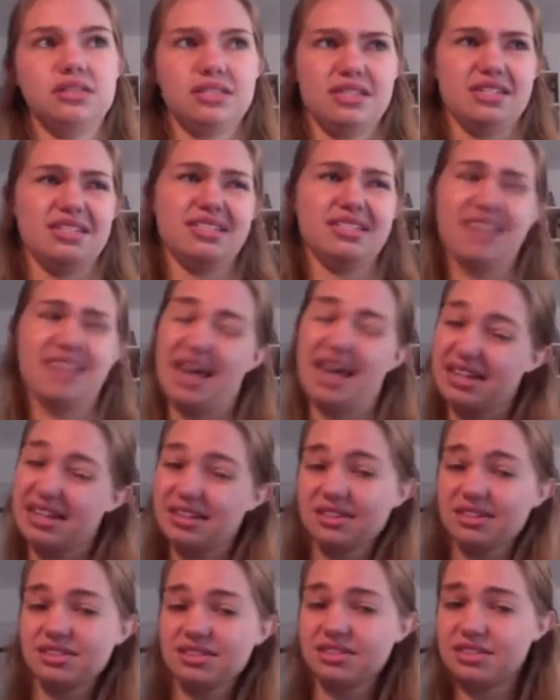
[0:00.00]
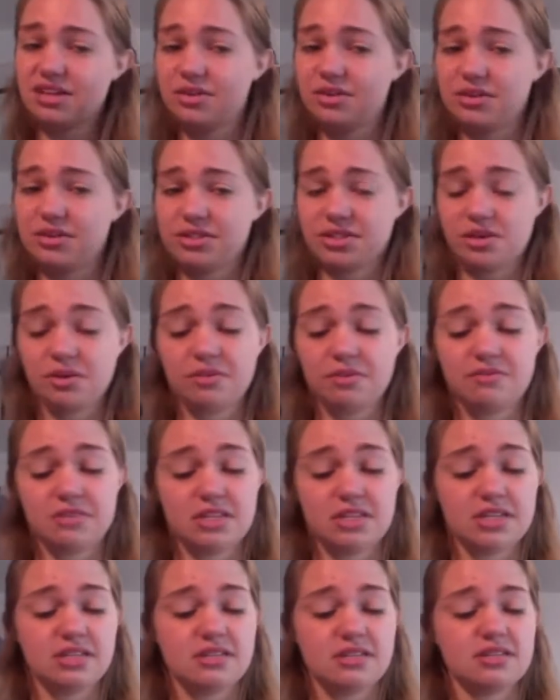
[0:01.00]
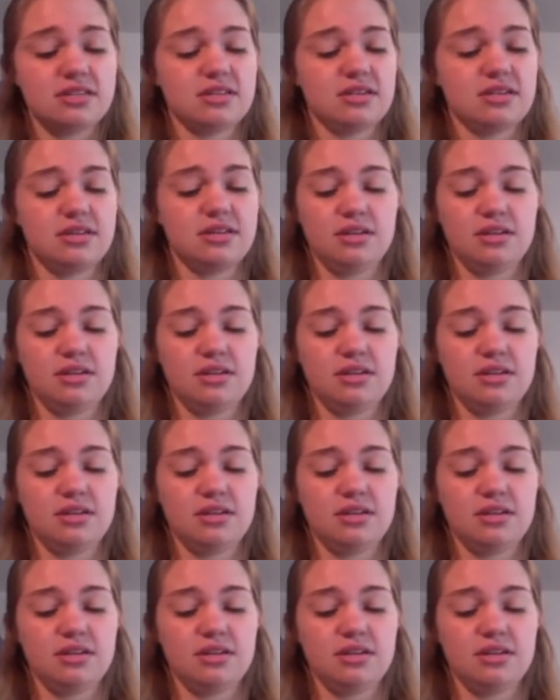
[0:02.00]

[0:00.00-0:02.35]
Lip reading: 10 or so of these.